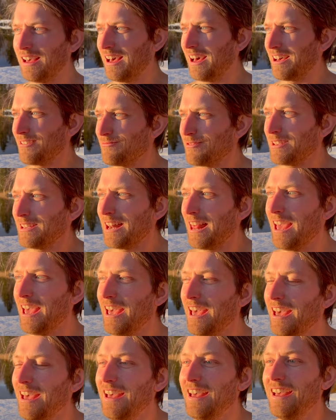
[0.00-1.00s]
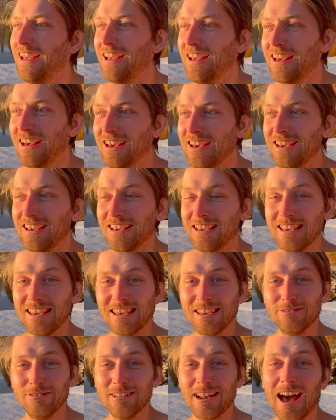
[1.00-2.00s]
I mean,
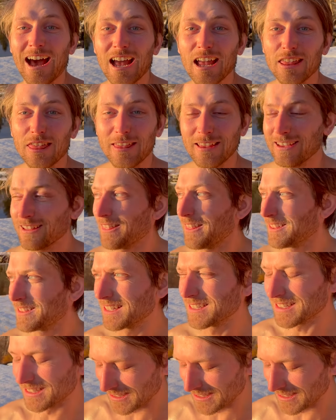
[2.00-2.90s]
even I think this is